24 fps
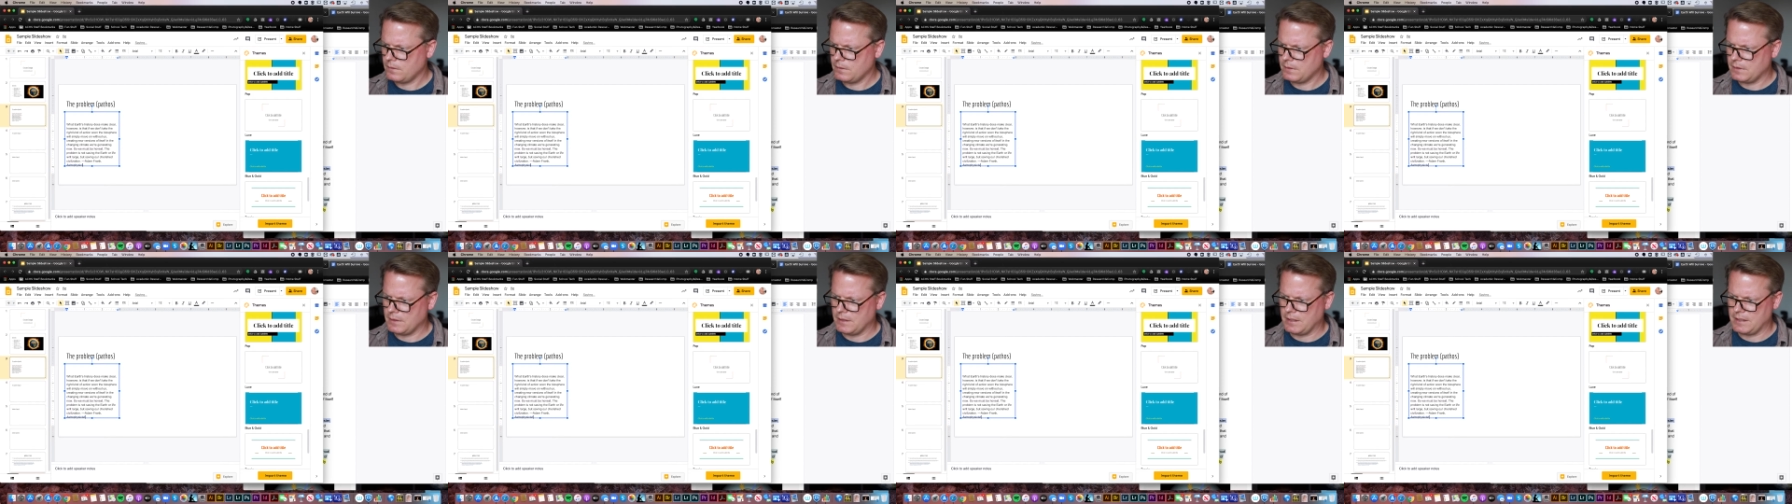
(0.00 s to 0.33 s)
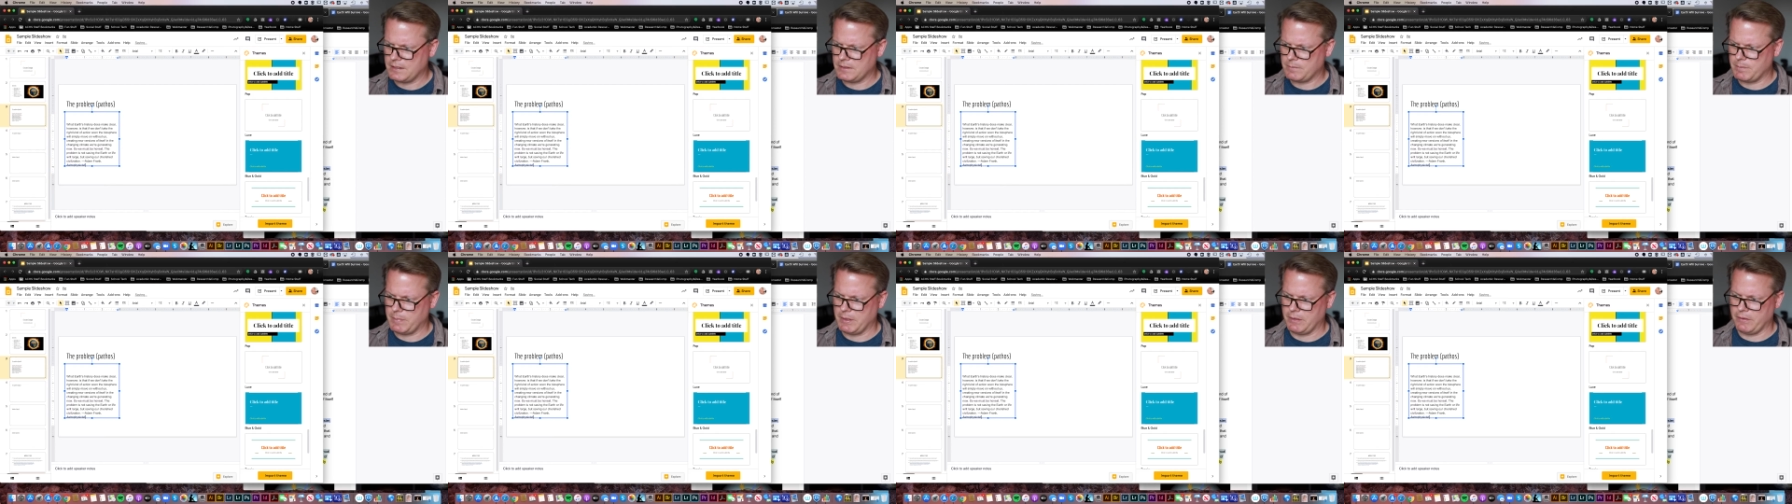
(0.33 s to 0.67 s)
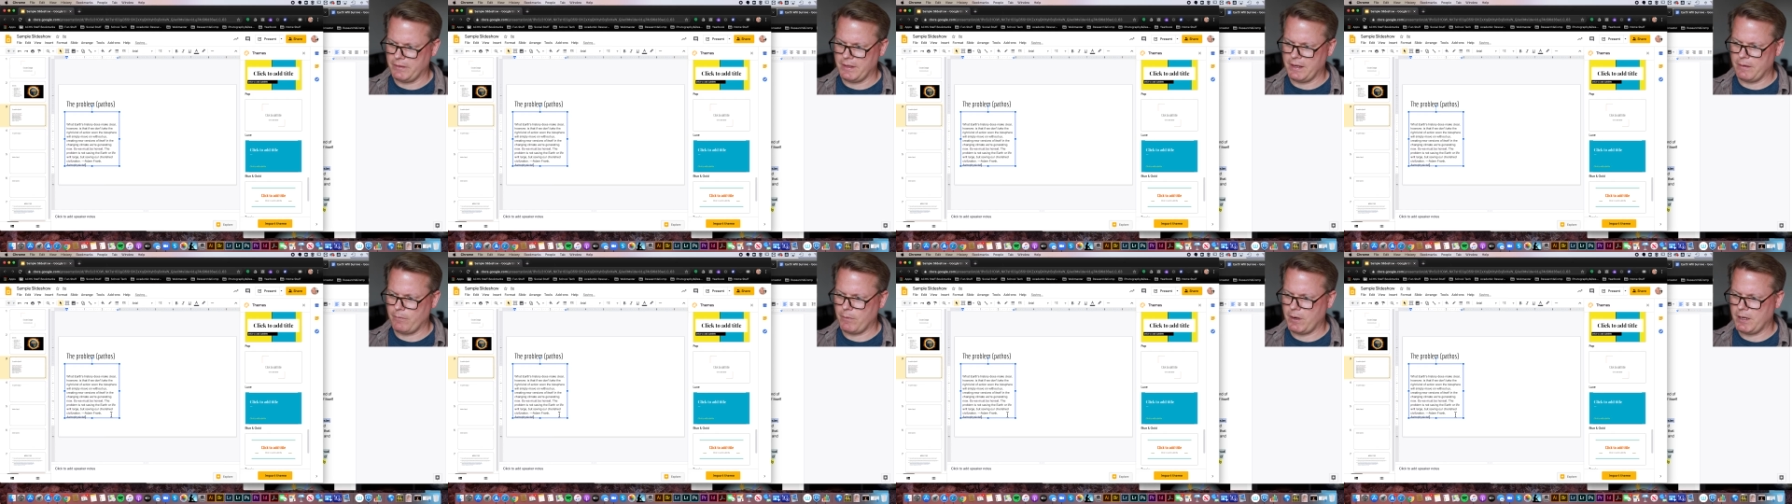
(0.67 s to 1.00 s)
Did I spell
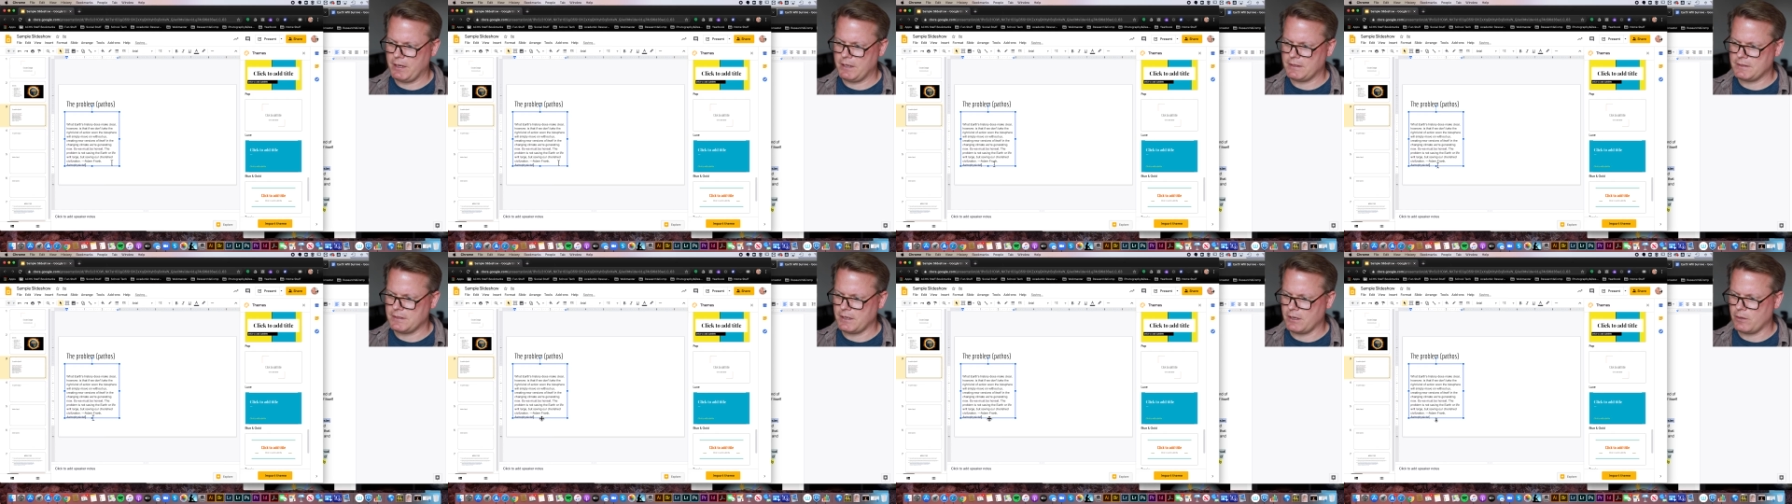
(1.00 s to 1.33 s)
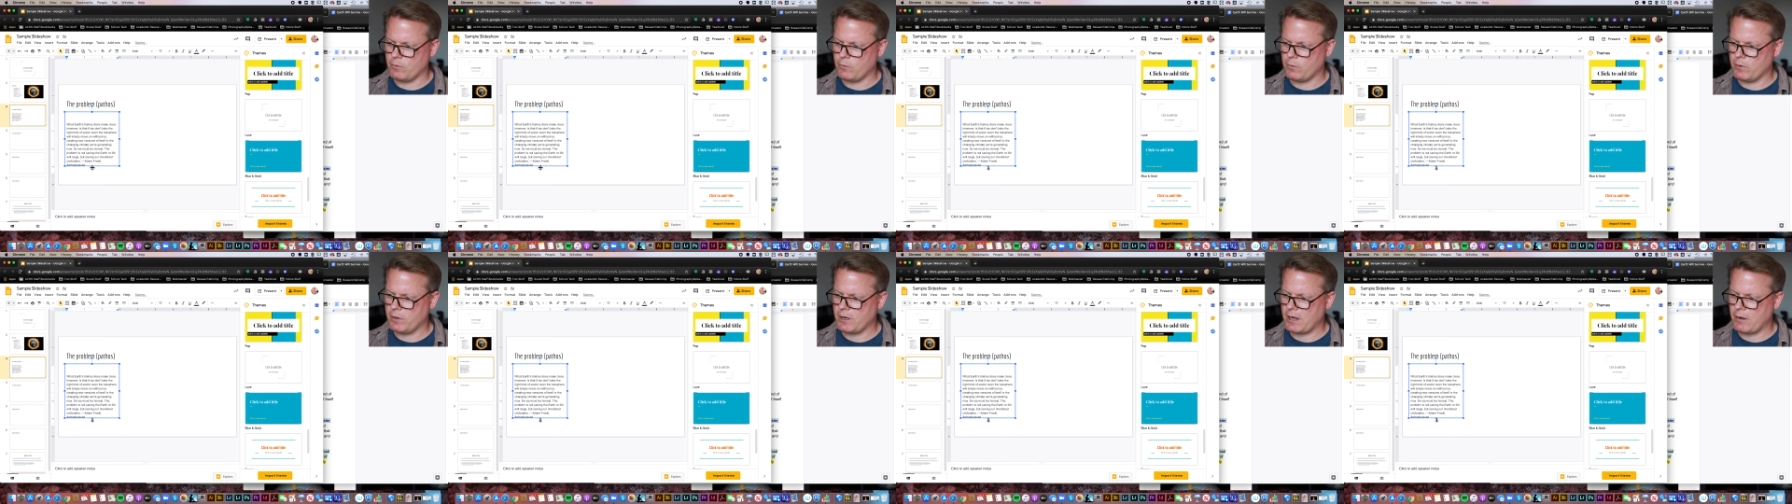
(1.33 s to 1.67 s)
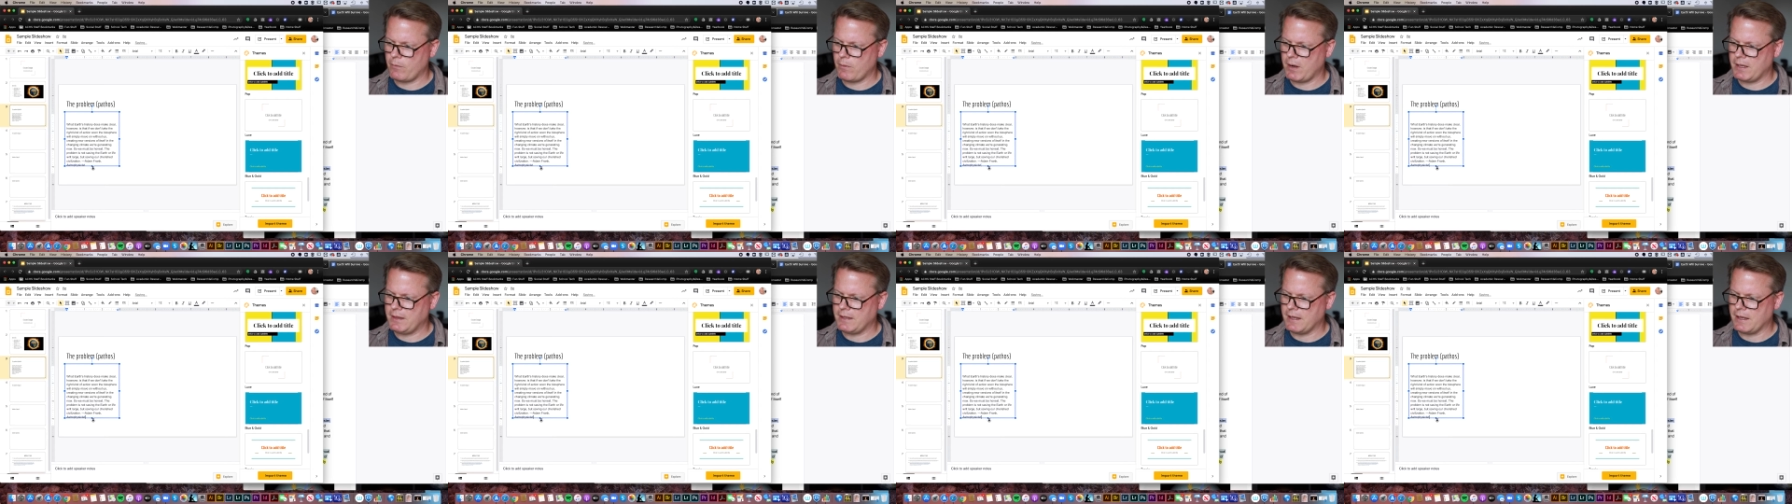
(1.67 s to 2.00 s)
that right? It's not a word I
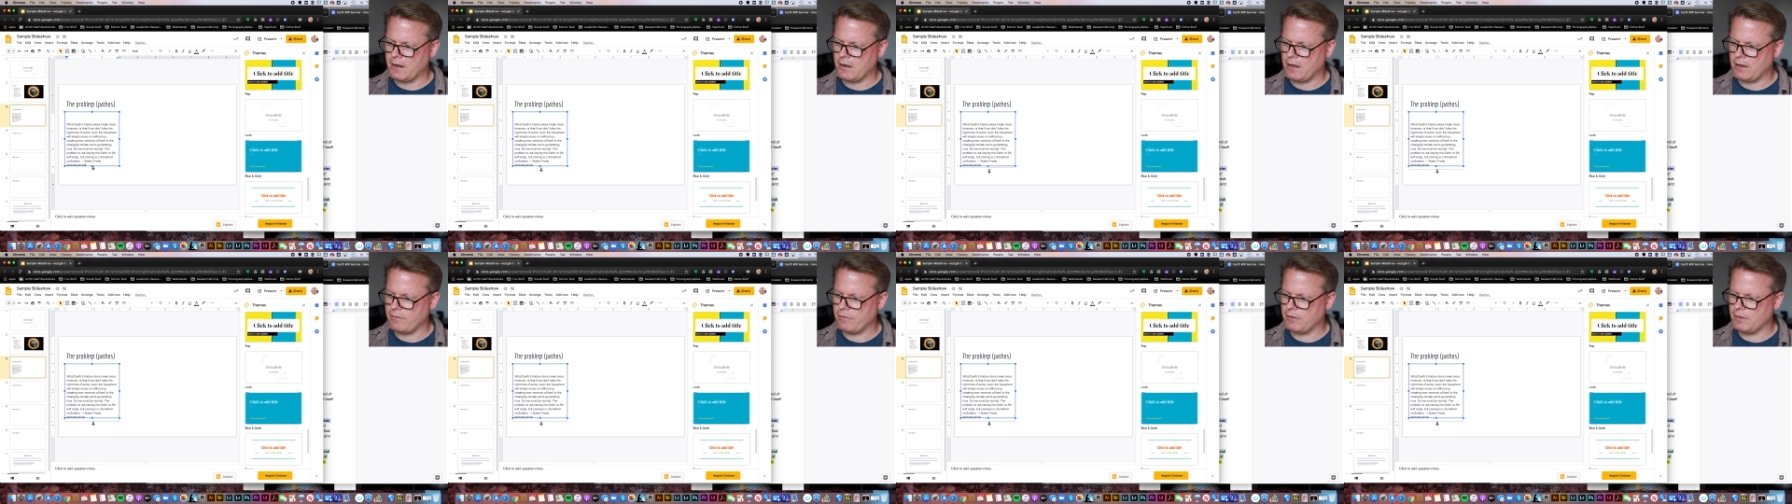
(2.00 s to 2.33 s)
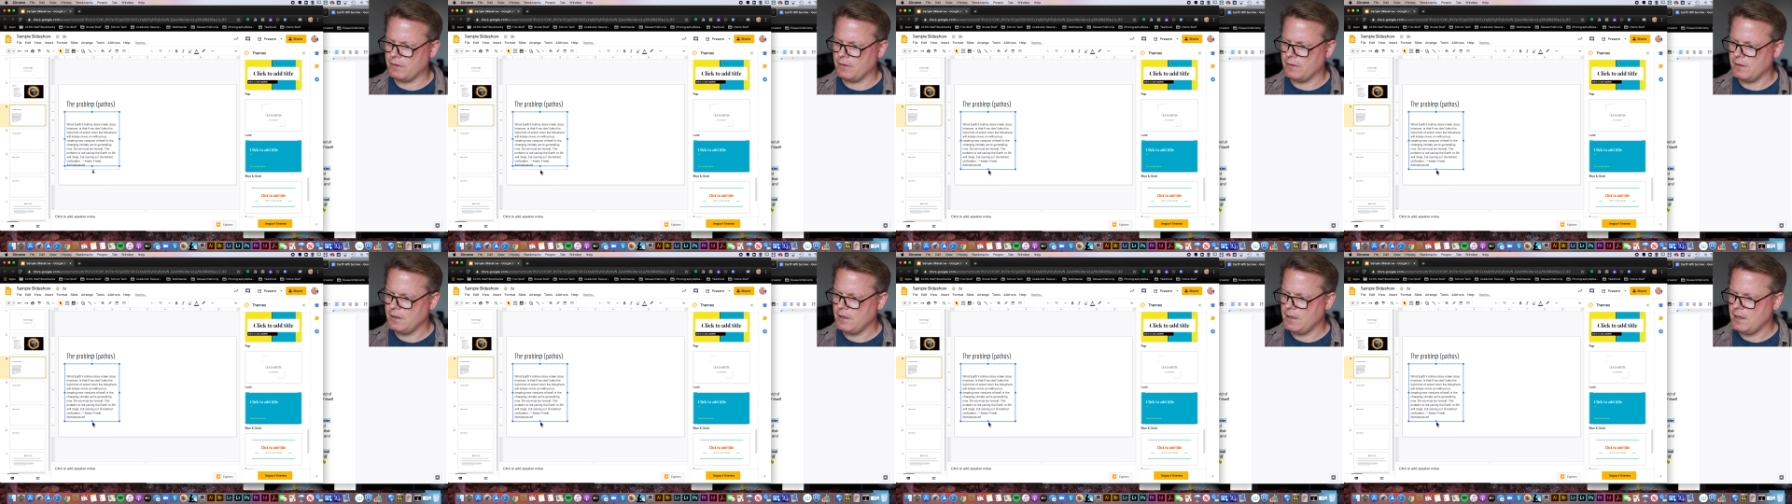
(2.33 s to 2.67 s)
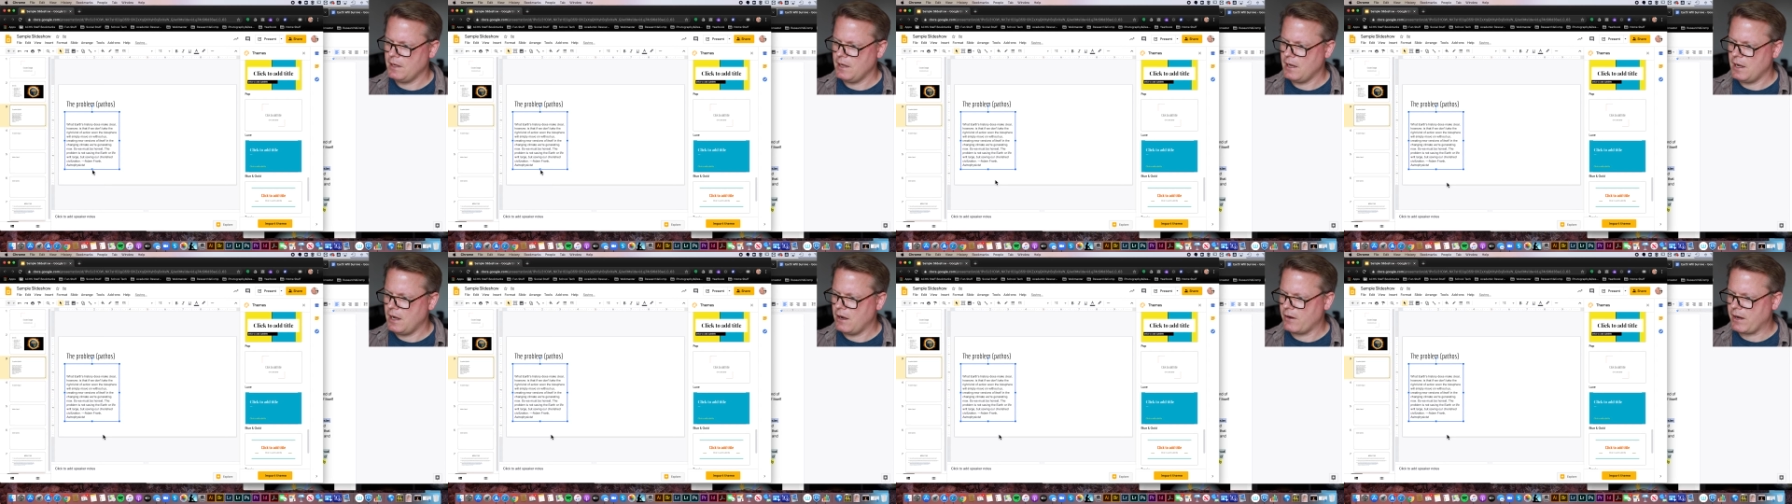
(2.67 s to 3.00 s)
write that often.
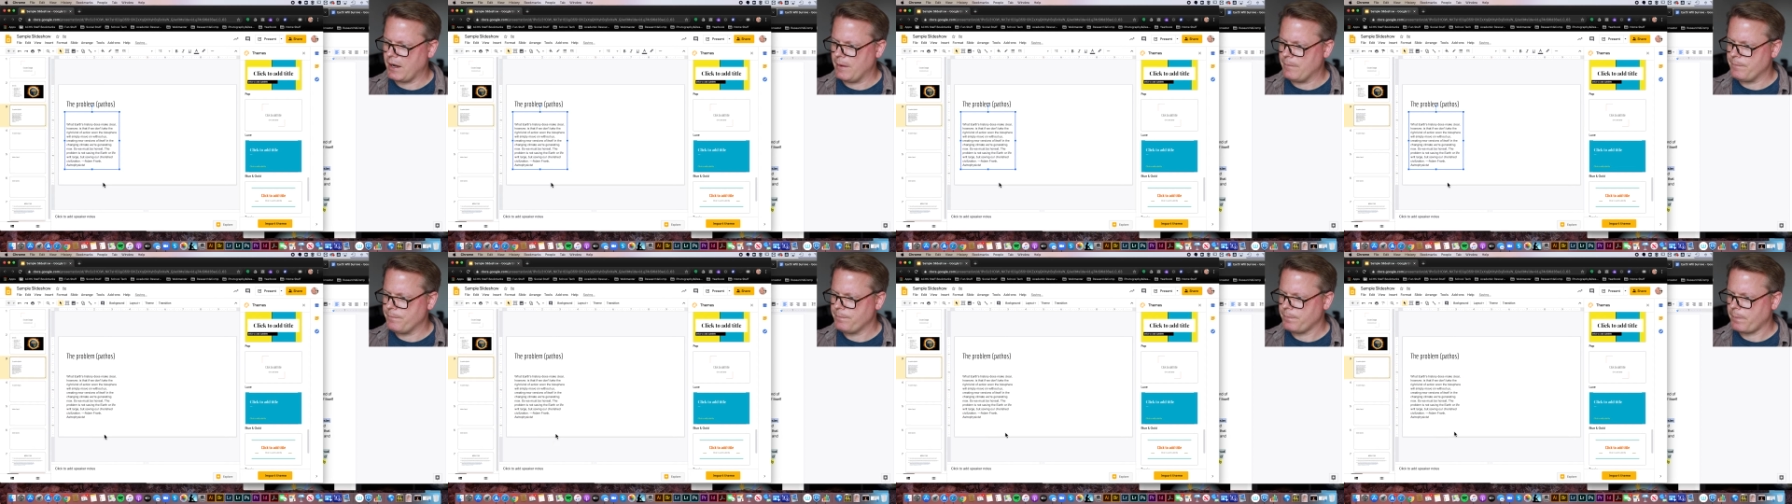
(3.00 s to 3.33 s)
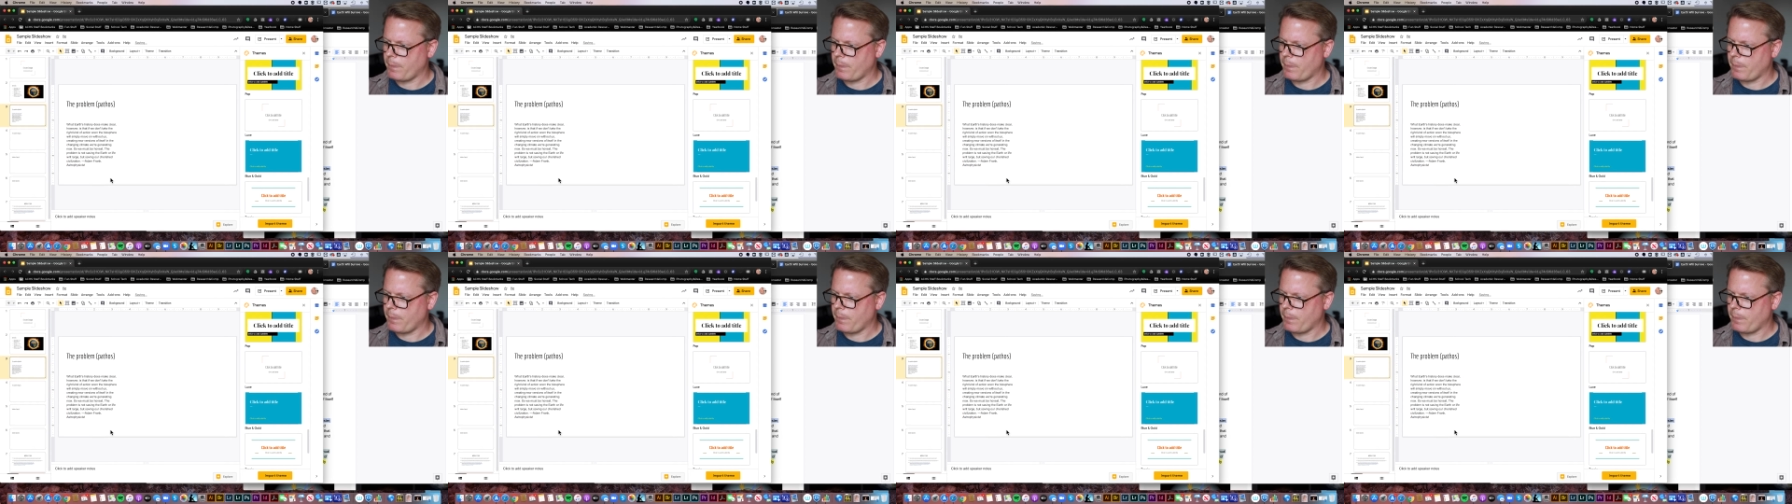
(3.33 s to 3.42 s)
Okay.